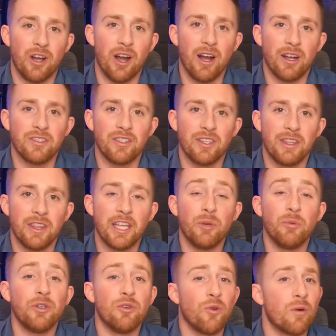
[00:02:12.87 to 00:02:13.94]
socks
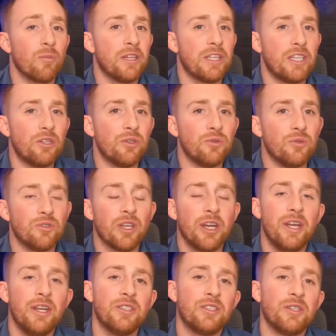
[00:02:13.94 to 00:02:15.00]
that you would normally use